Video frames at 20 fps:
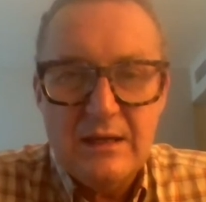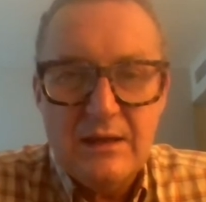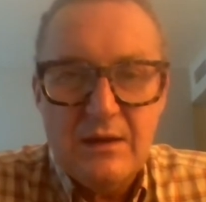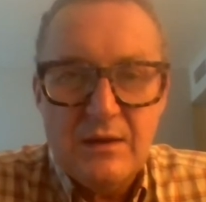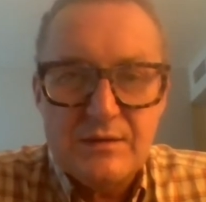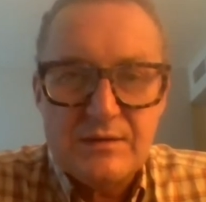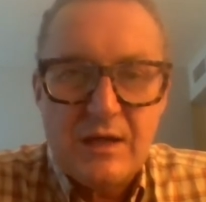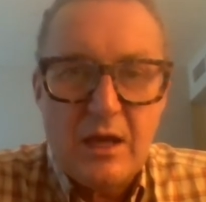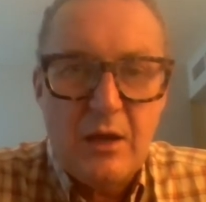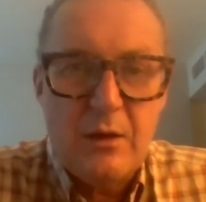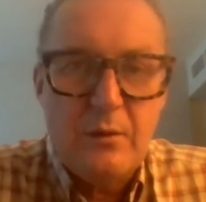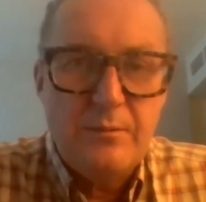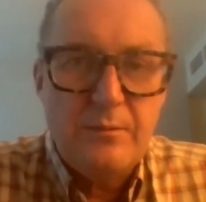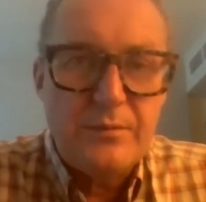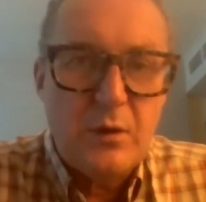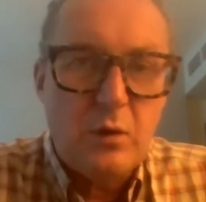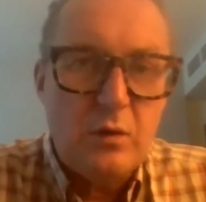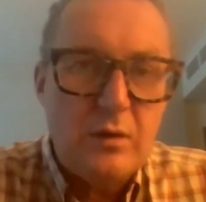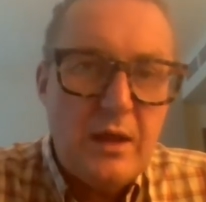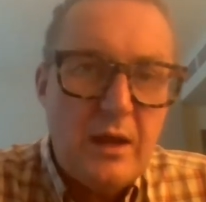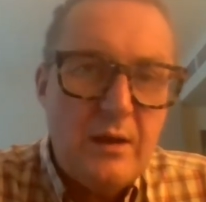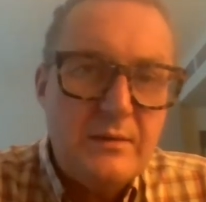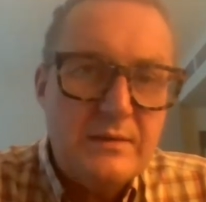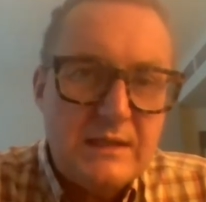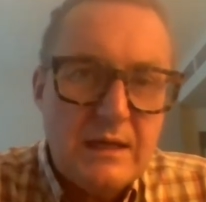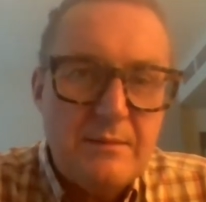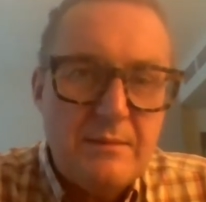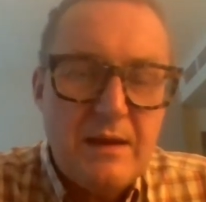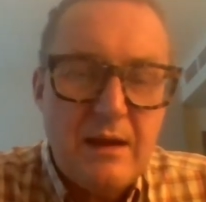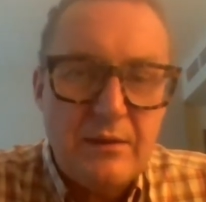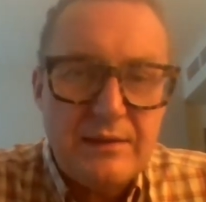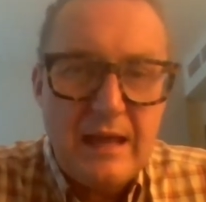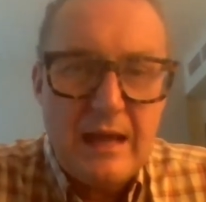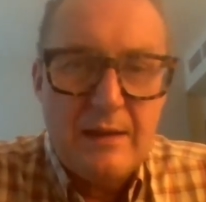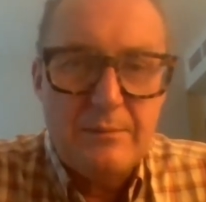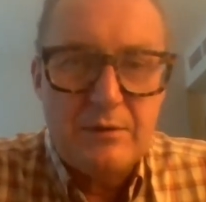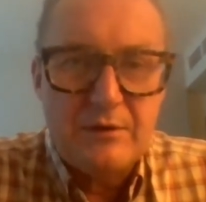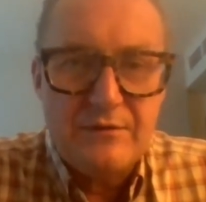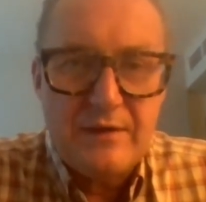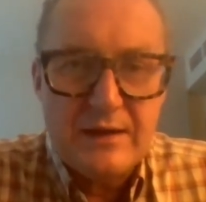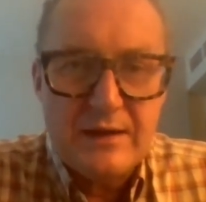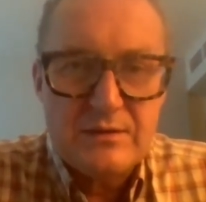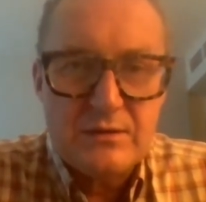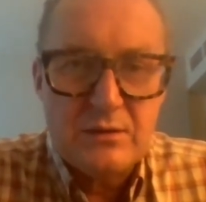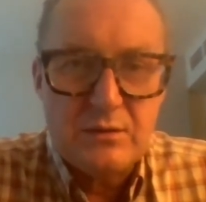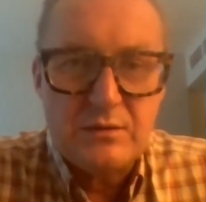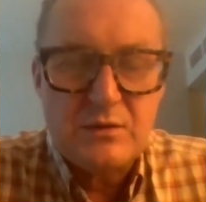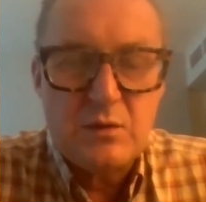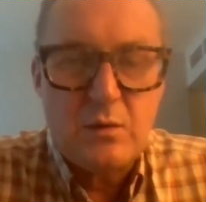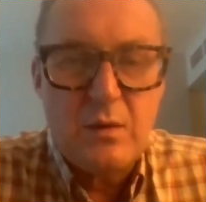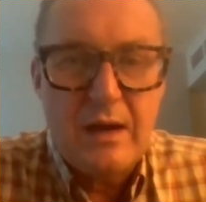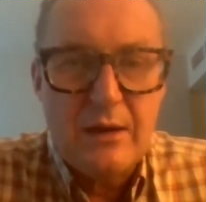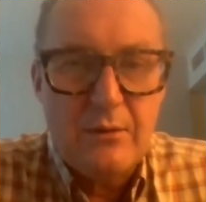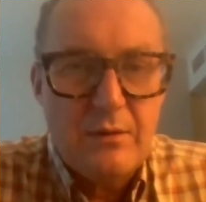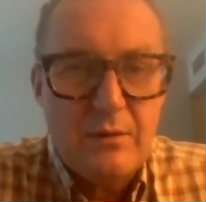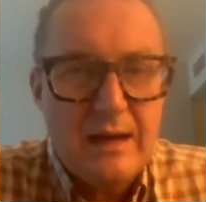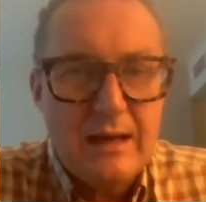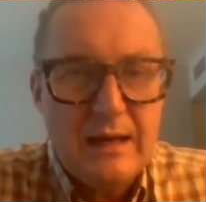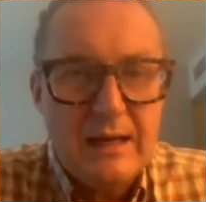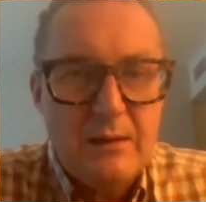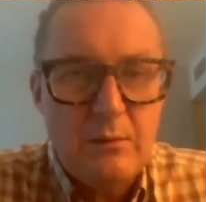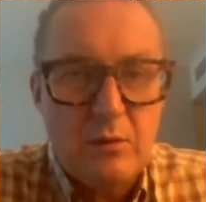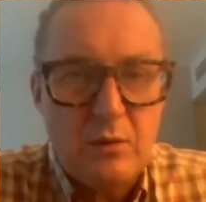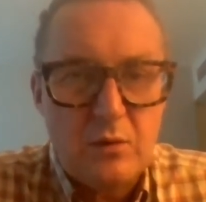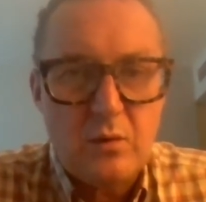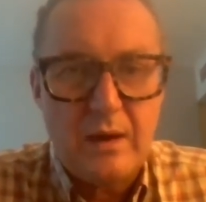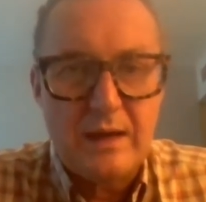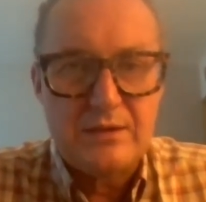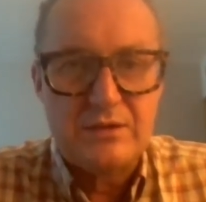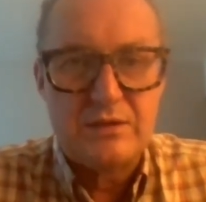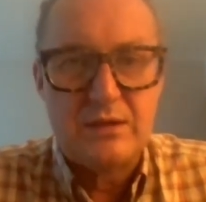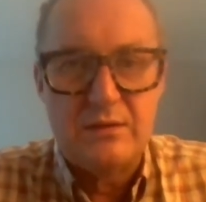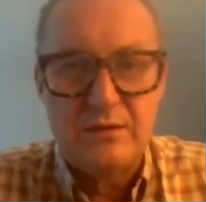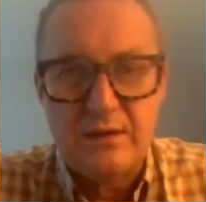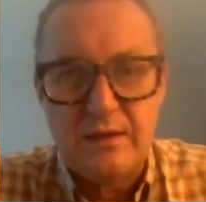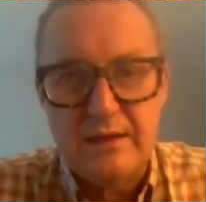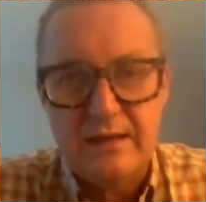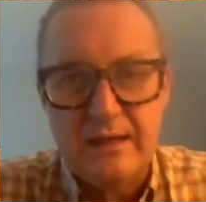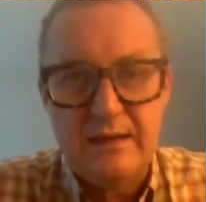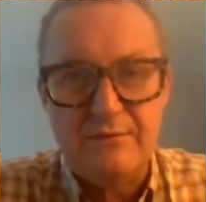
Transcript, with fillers: So, although some healthcare professionals quite rightly will question the